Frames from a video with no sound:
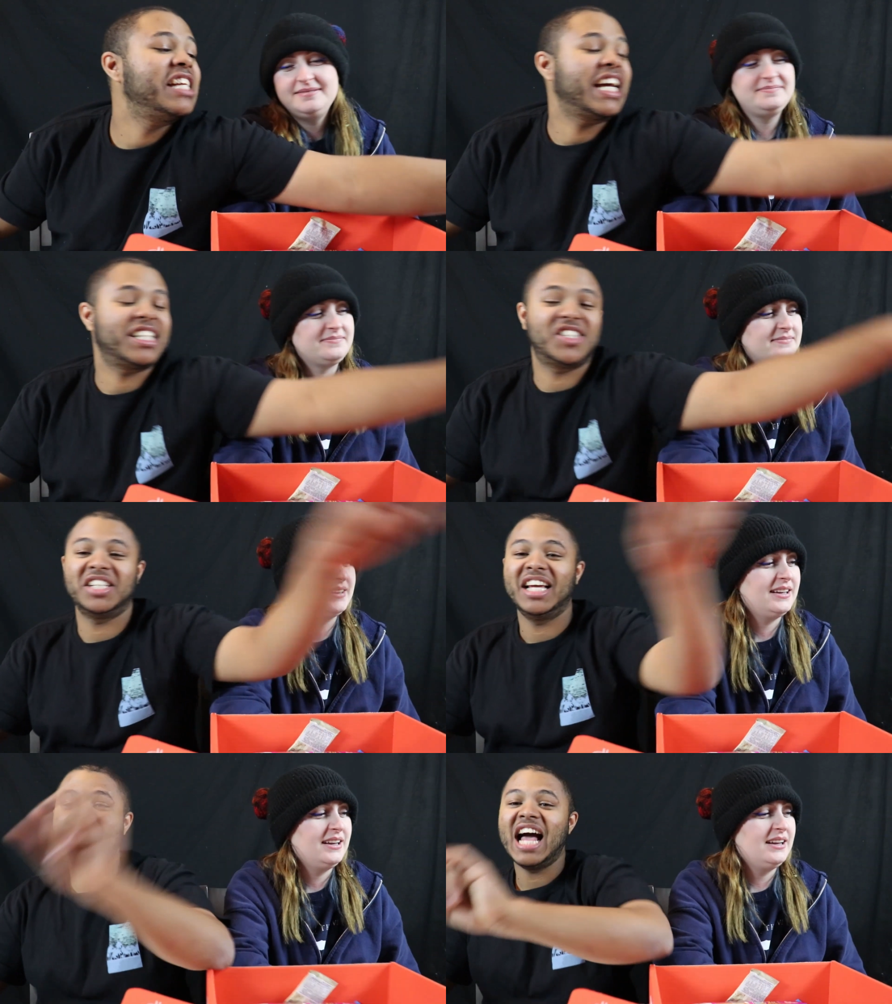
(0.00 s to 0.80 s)
Speaker 1: six.
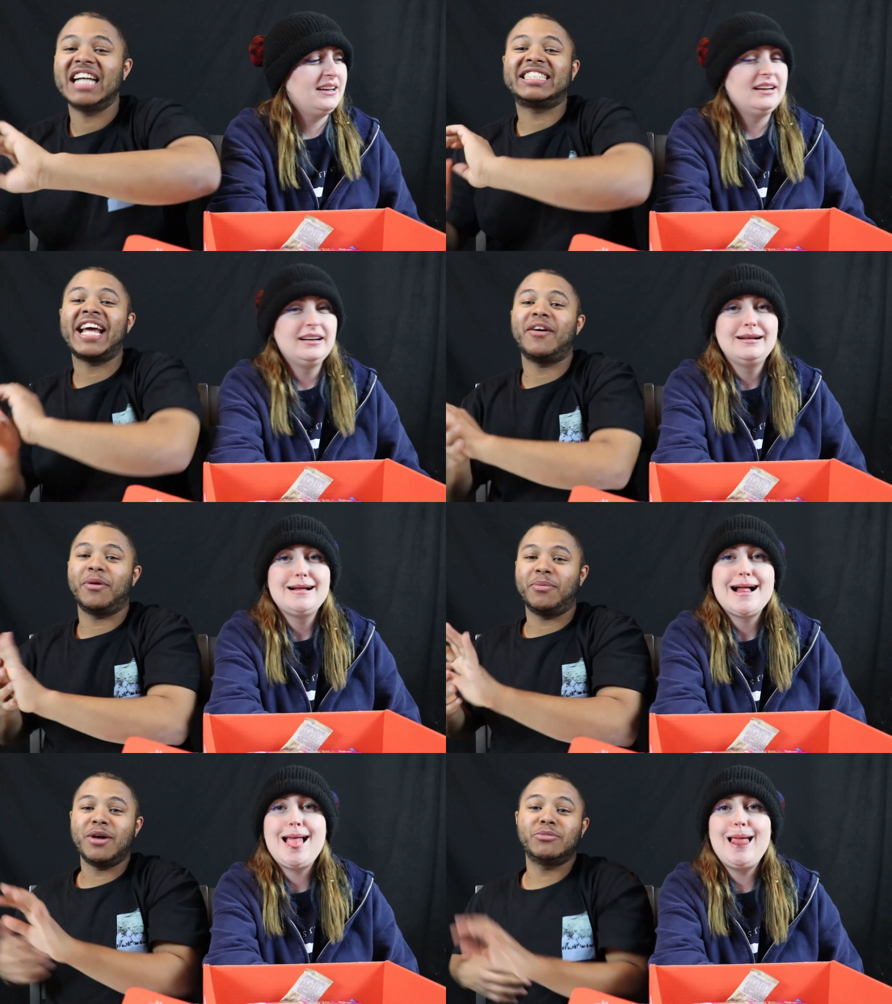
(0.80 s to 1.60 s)
That's
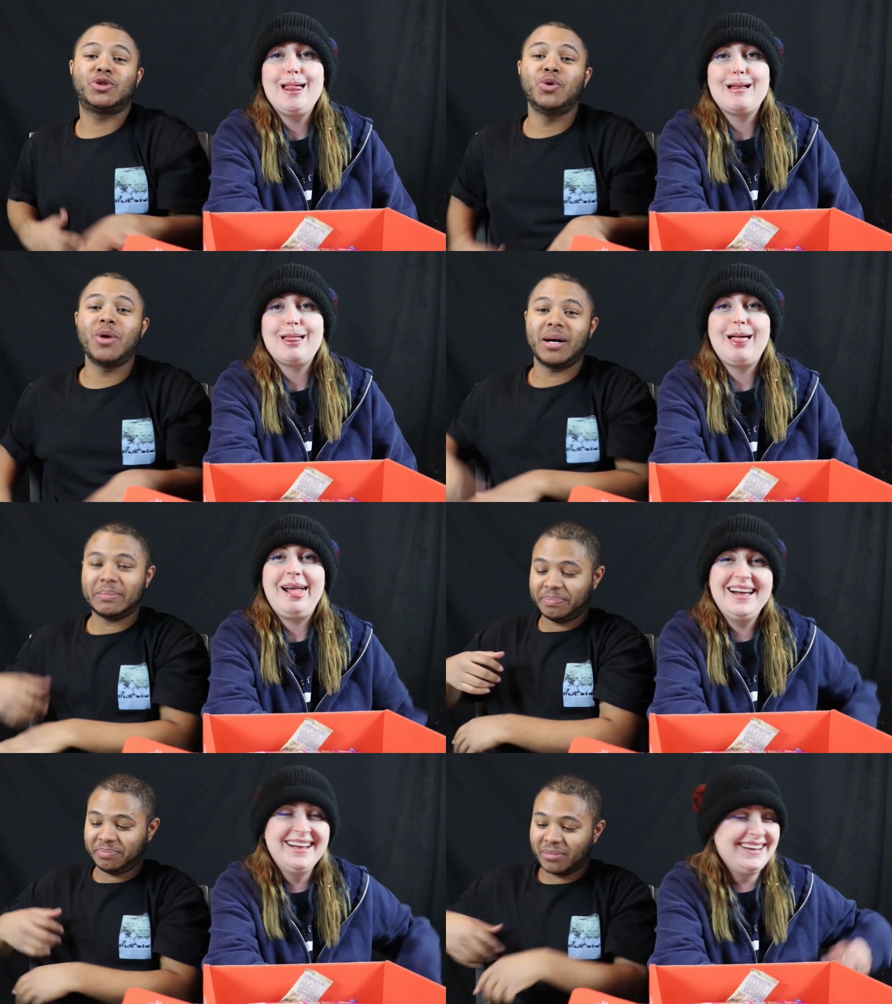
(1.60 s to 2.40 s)
terrible. I almost threw up.
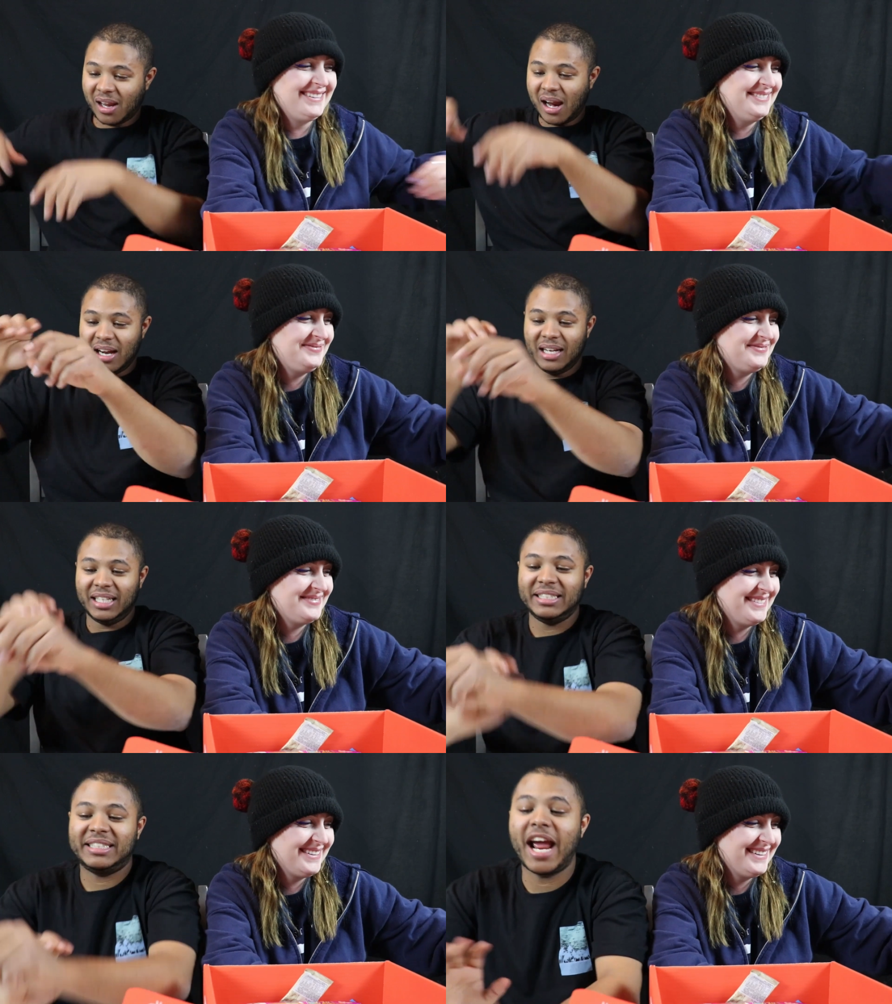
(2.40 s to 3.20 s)

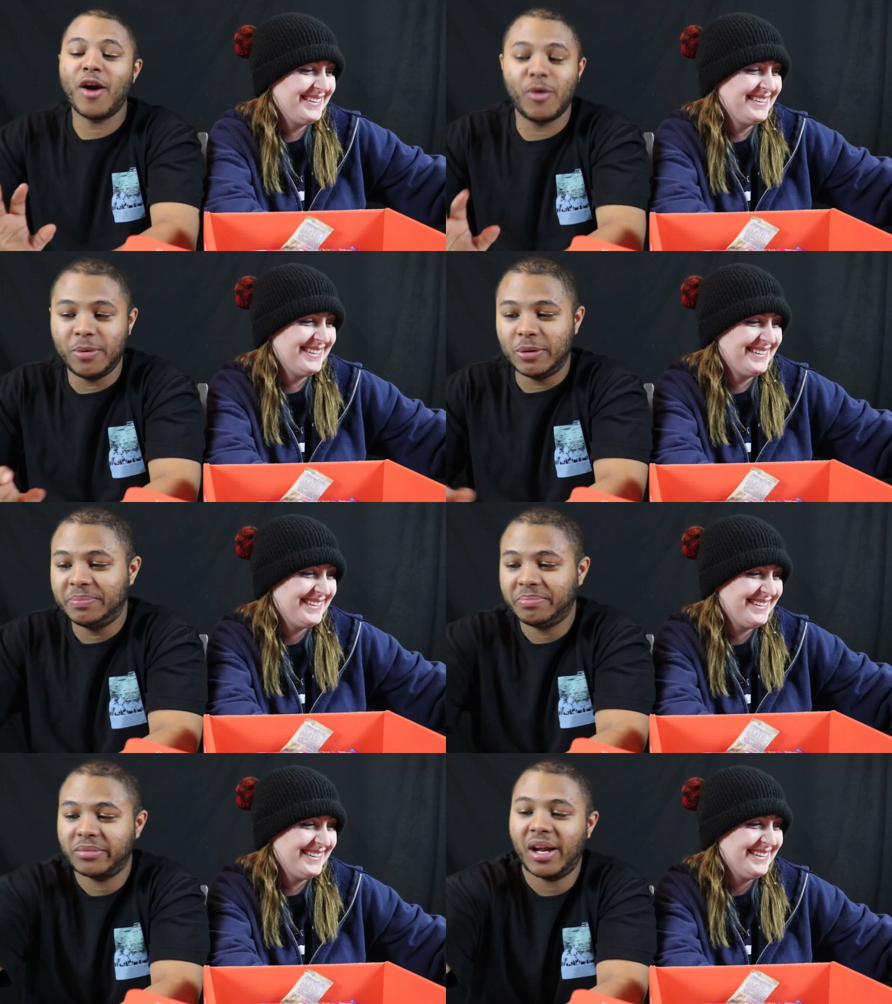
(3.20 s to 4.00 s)
That's terrible.
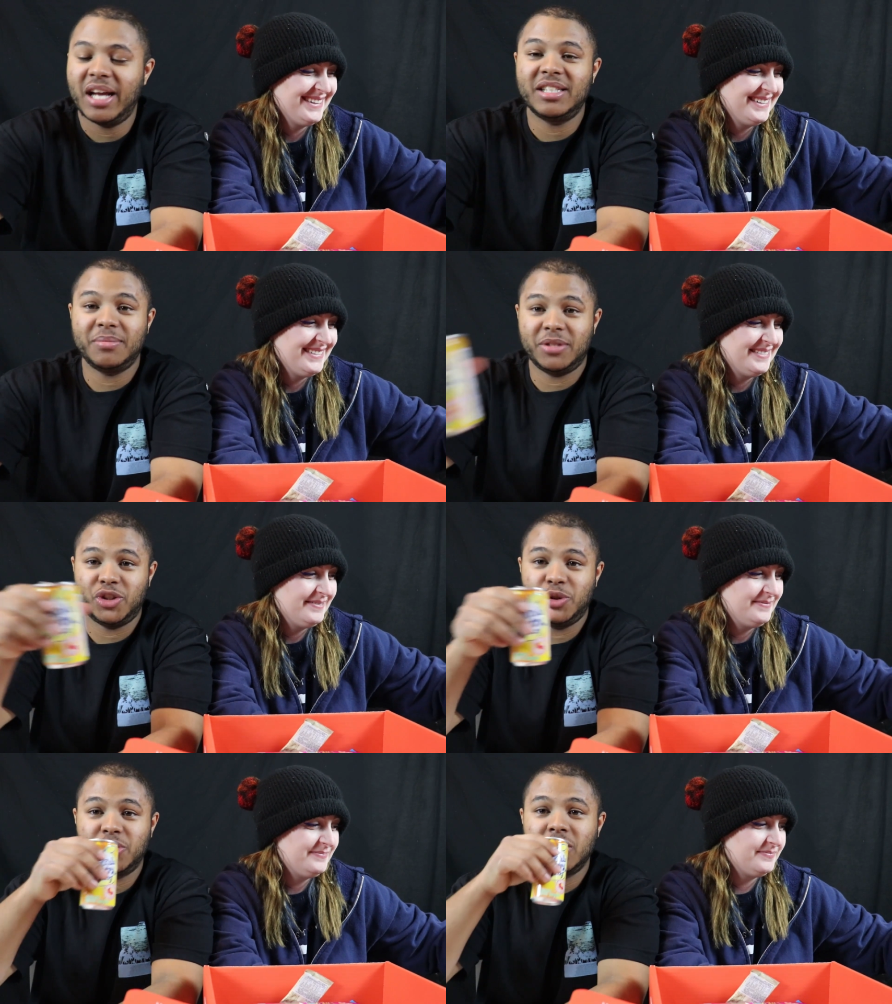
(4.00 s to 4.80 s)
I need some of this
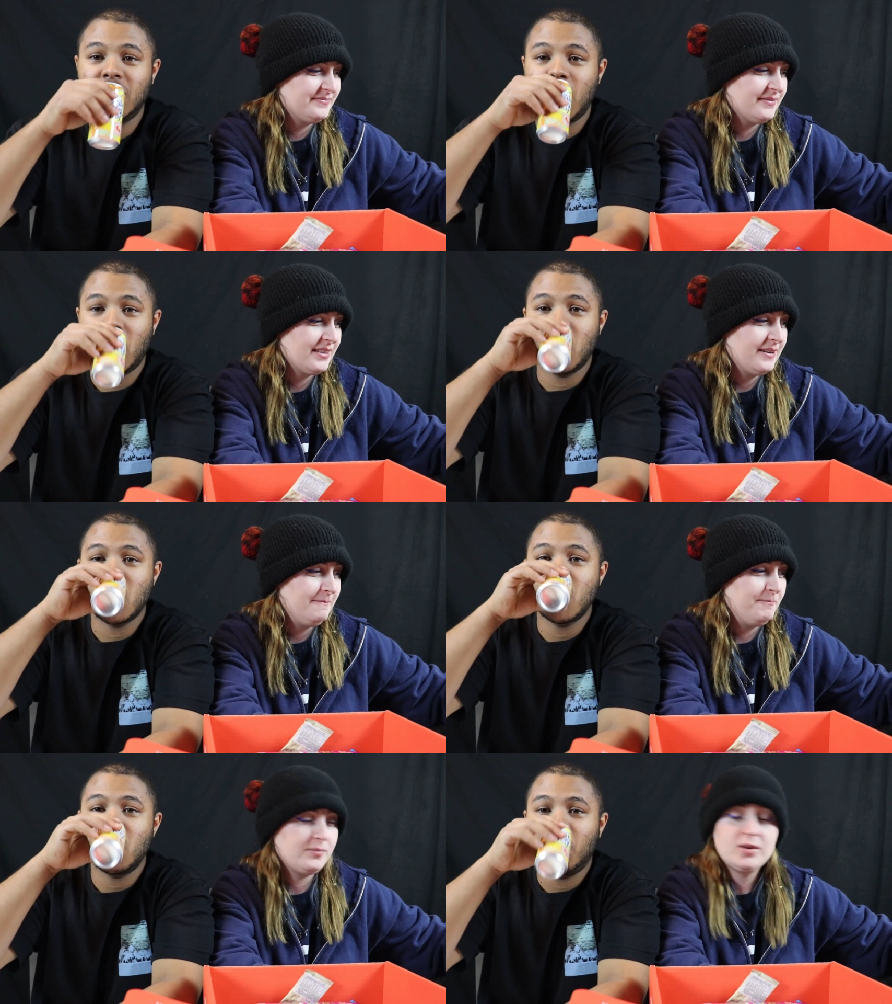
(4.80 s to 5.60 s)

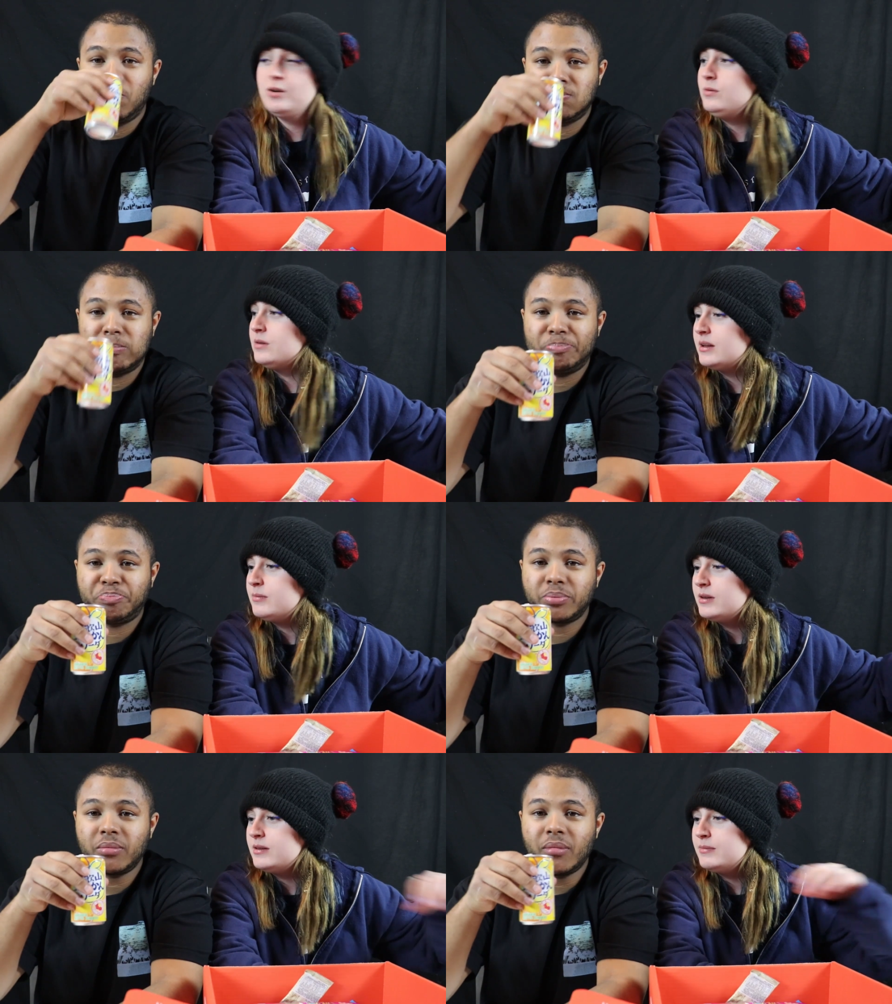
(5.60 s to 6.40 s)
juice.
Speaker 2: Ooh,
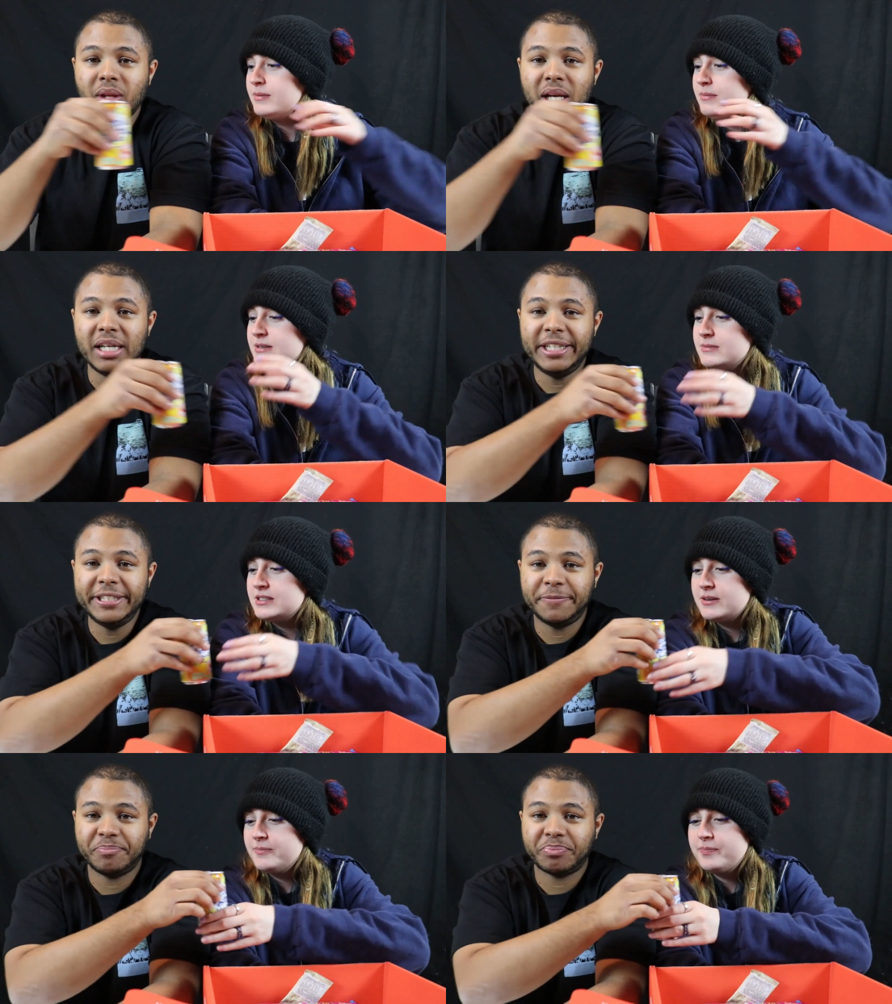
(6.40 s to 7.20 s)
that's my
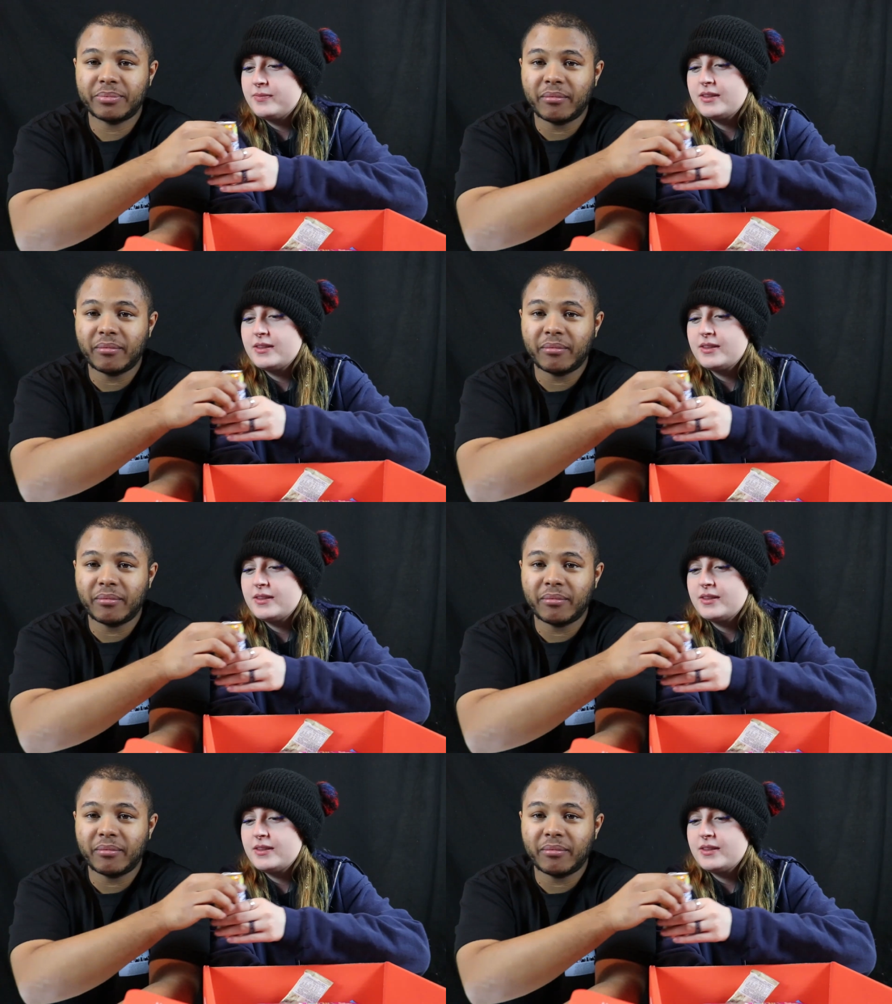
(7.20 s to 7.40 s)
son.